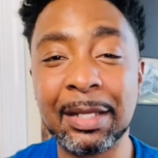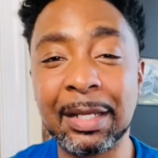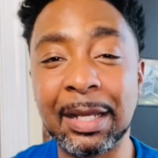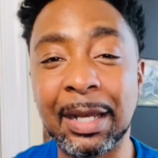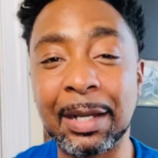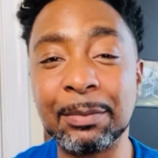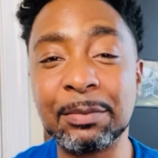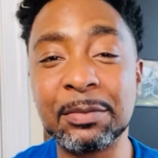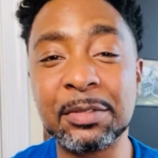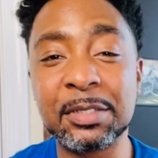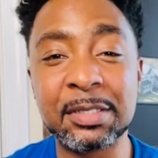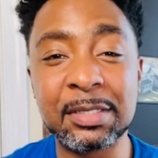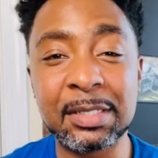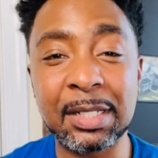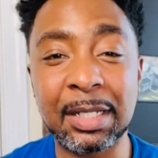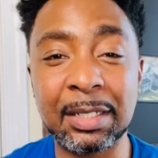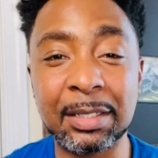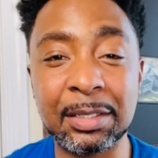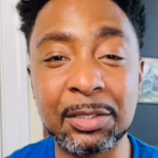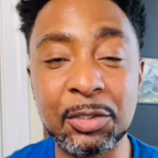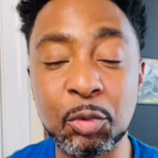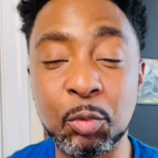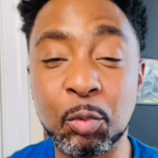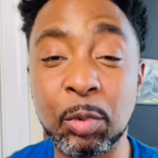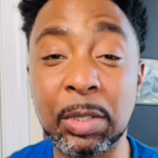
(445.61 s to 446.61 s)
I'm just
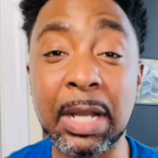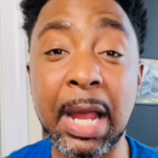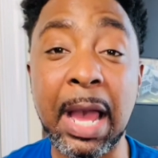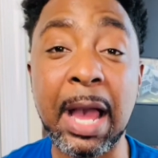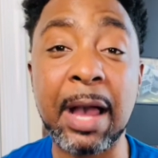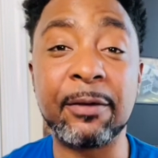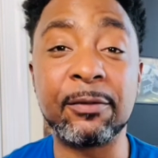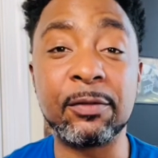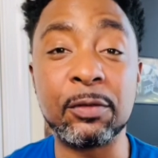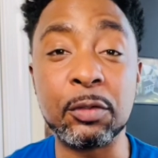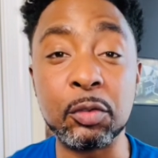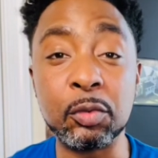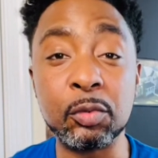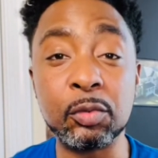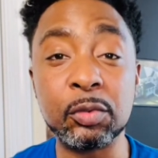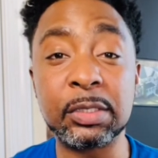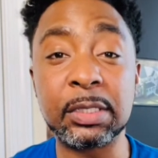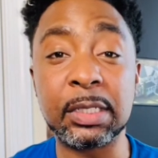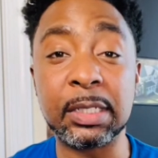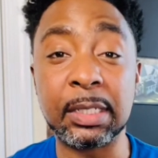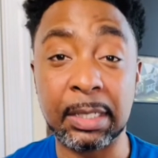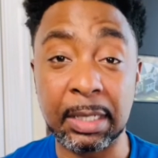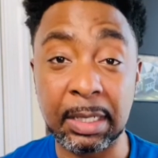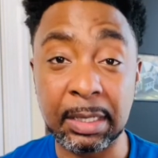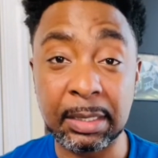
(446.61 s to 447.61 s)
telling you what I've used
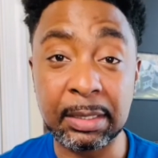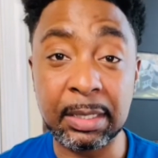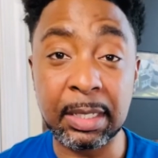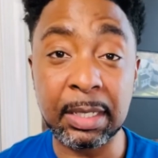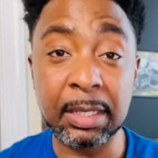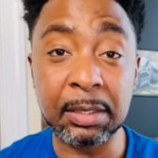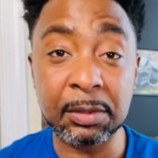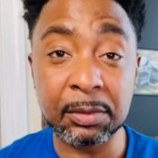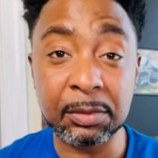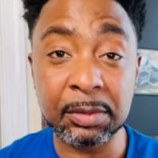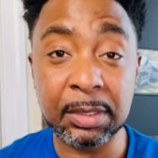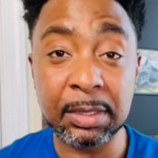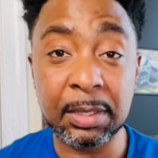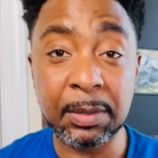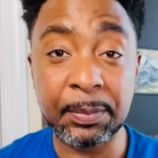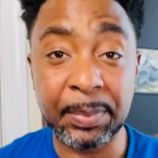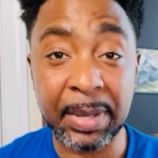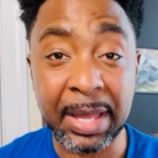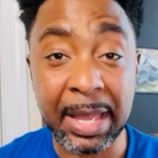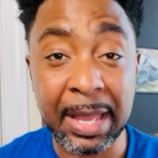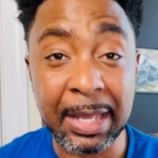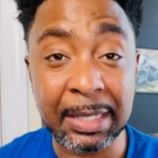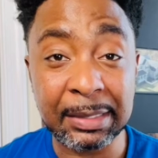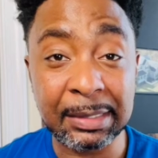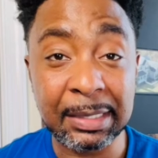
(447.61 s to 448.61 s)
to get deals in the
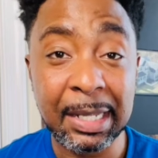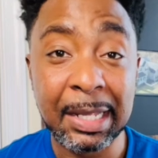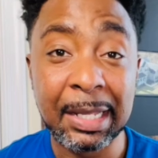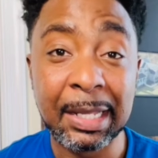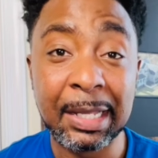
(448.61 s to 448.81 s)
past